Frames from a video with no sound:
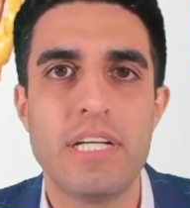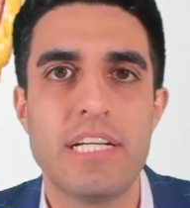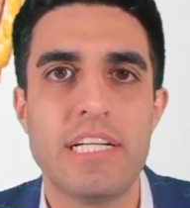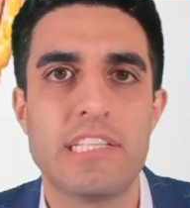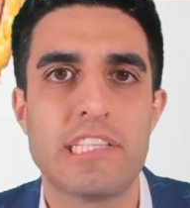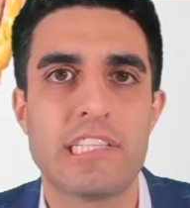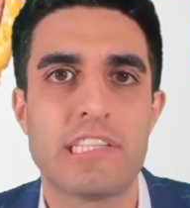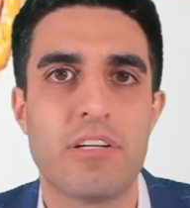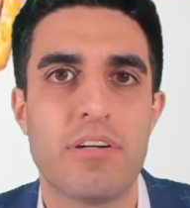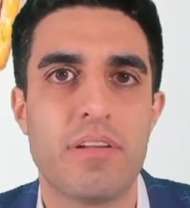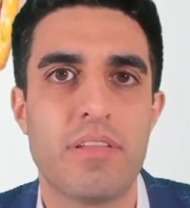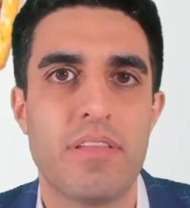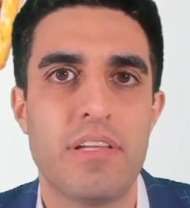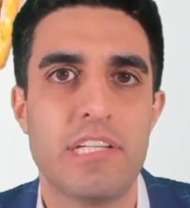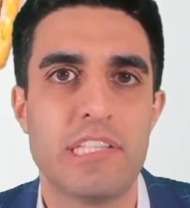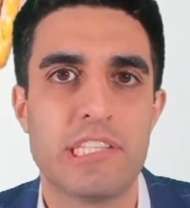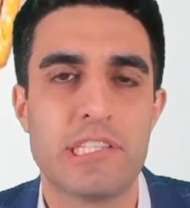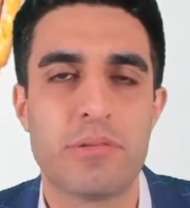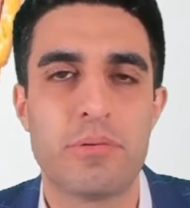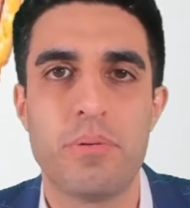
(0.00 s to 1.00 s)
insert
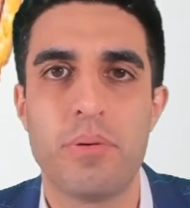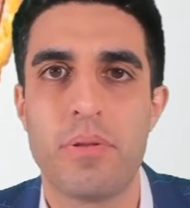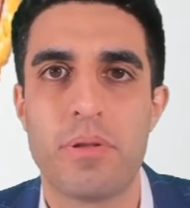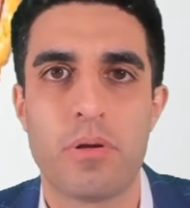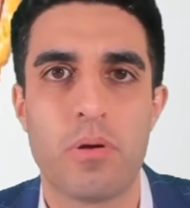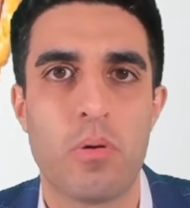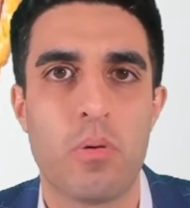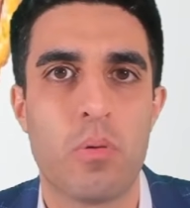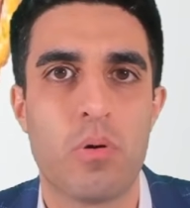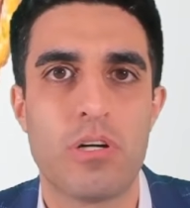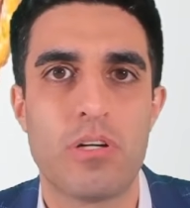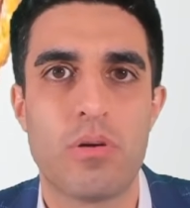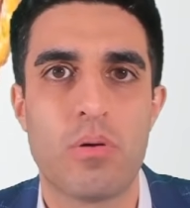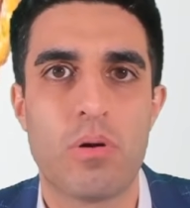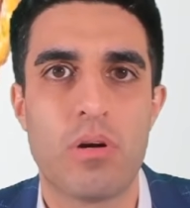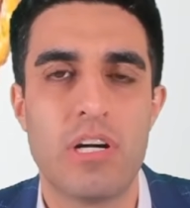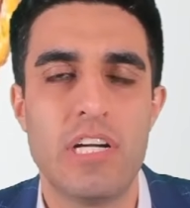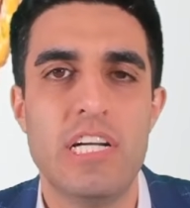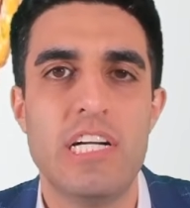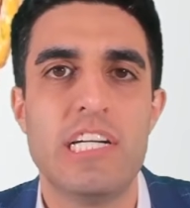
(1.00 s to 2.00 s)
this through the
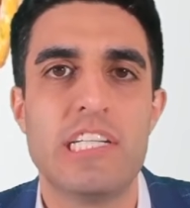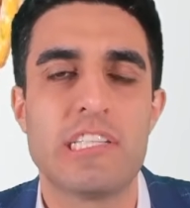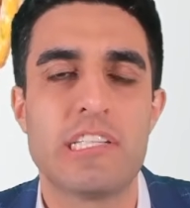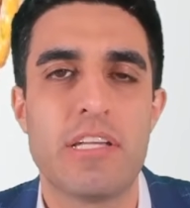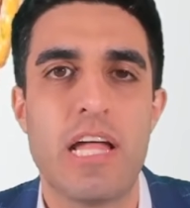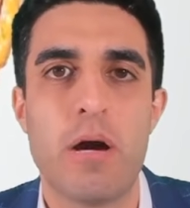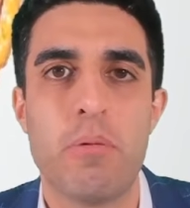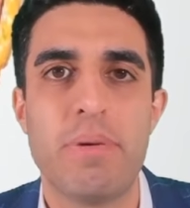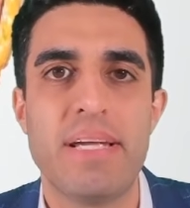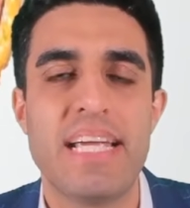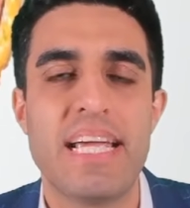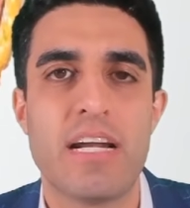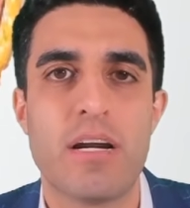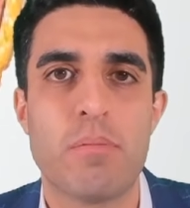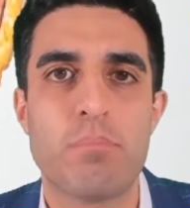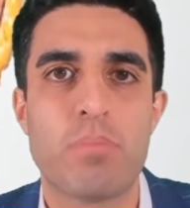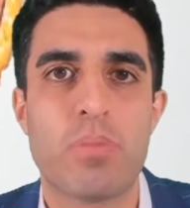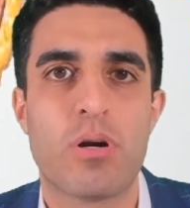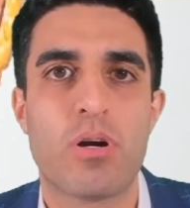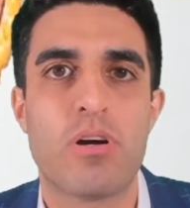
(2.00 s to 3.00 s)
corridor so that we get a
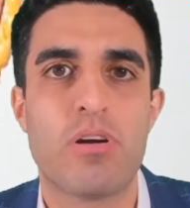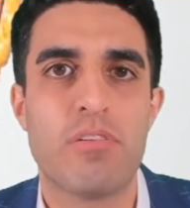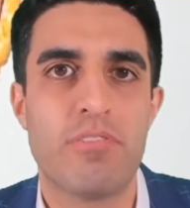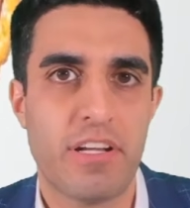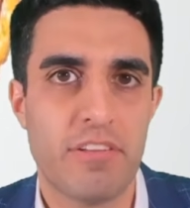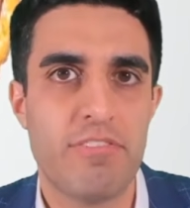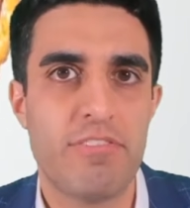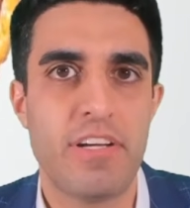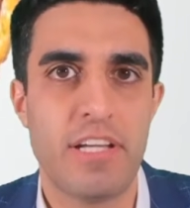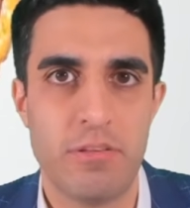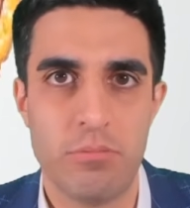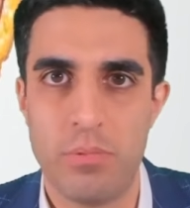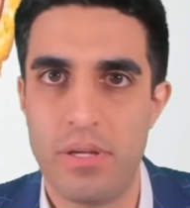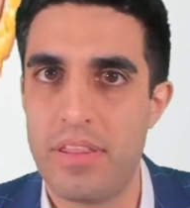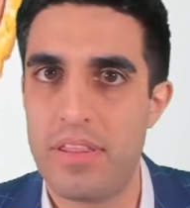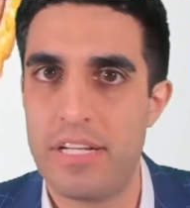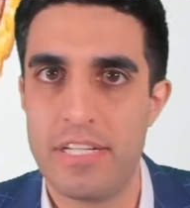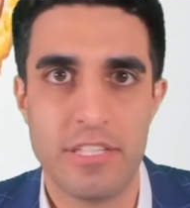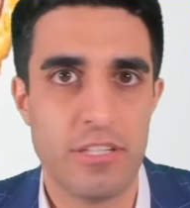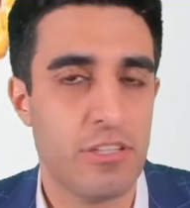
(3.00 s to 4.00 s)
perfect fit
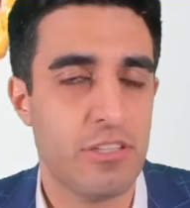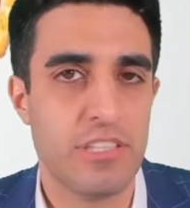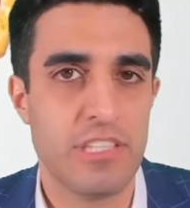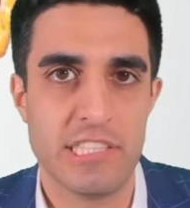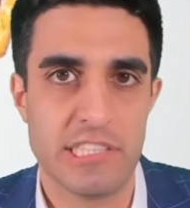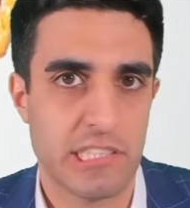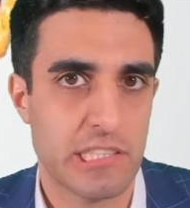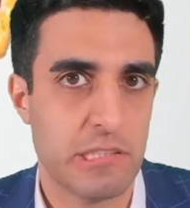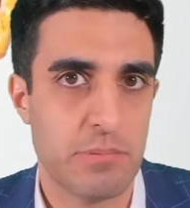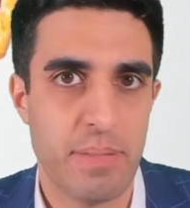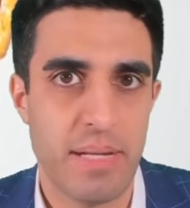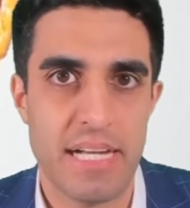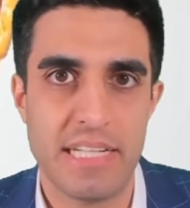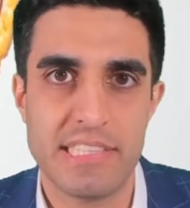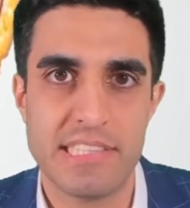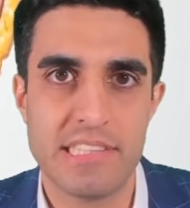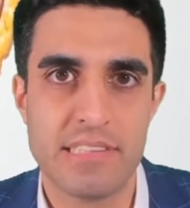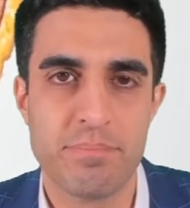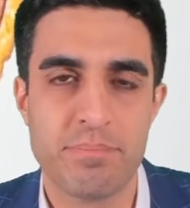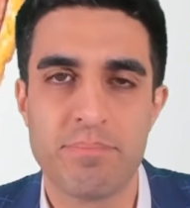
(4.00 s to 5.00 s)
within your disc
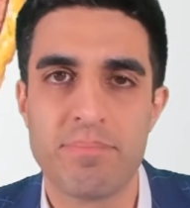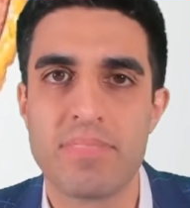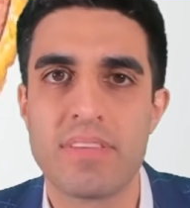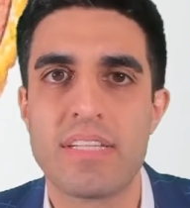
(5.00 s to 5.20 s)
space.